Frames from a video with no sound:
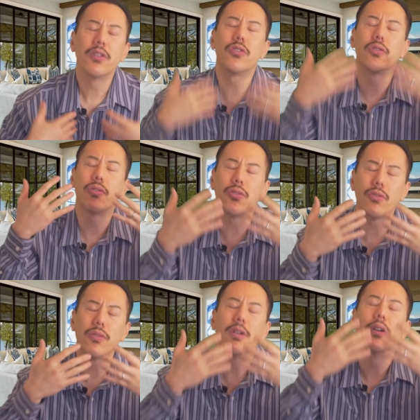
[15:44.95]

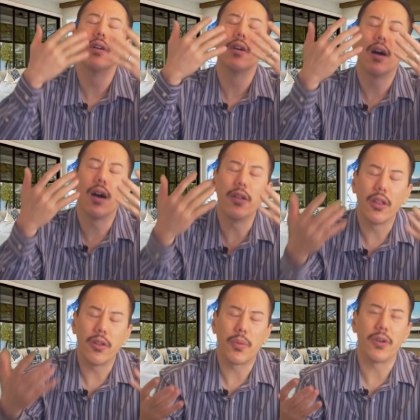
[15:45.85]
to
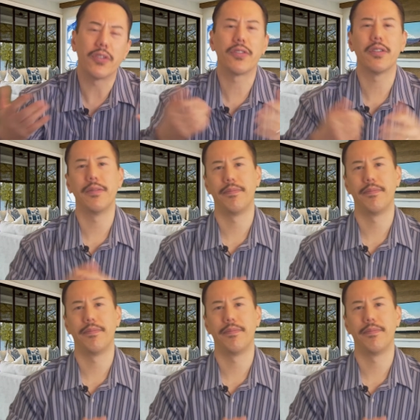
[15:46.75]
another person.